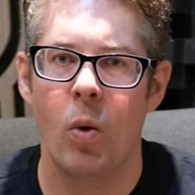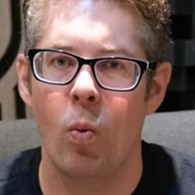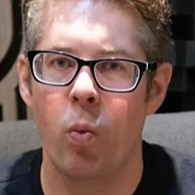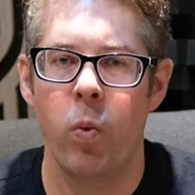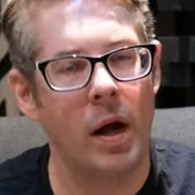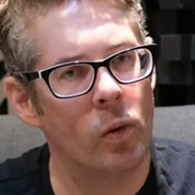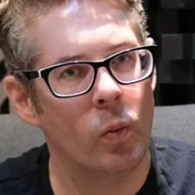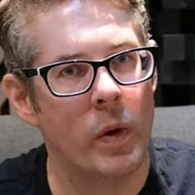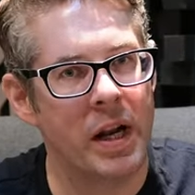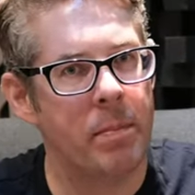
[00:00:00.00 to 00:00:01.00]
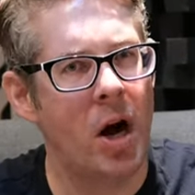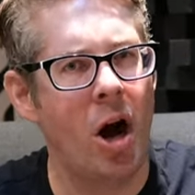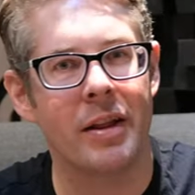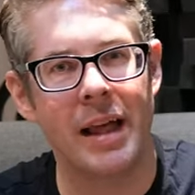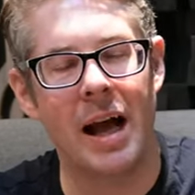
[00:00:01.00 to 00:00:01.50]
Well, we're going to
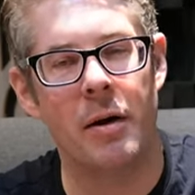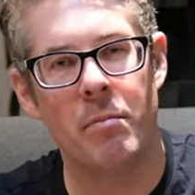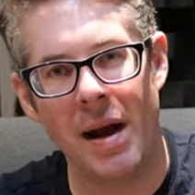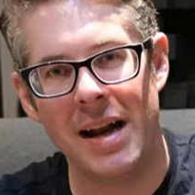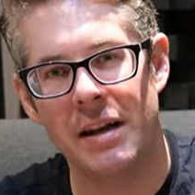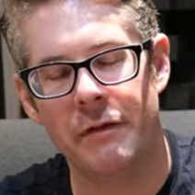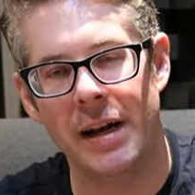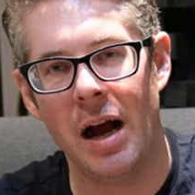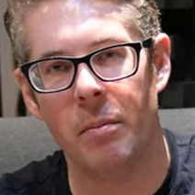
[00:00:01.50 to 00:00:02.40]
park that mainly for now,